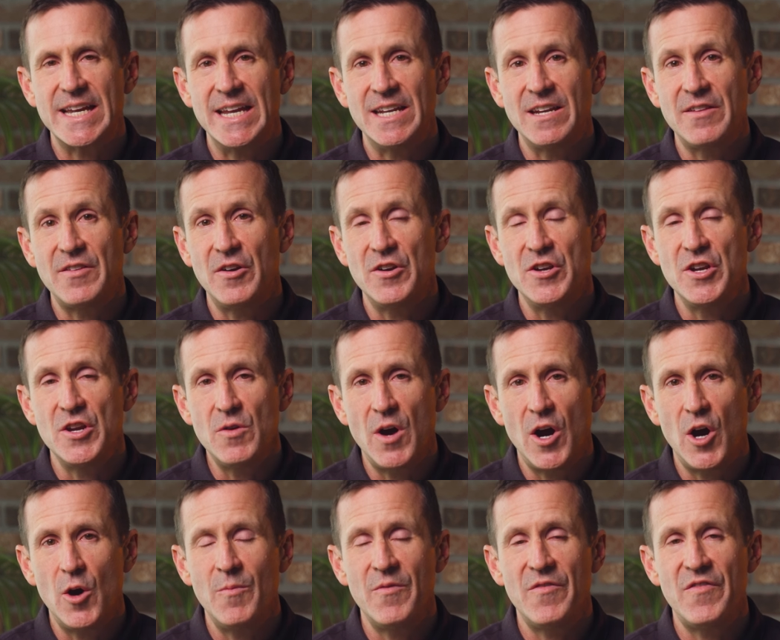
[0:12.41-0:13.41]
into their new
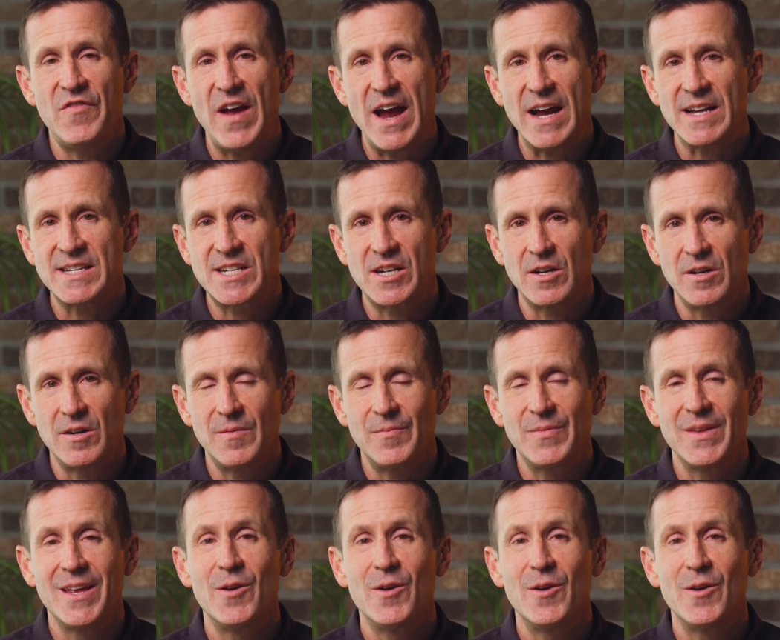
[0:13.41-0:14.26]
home faster,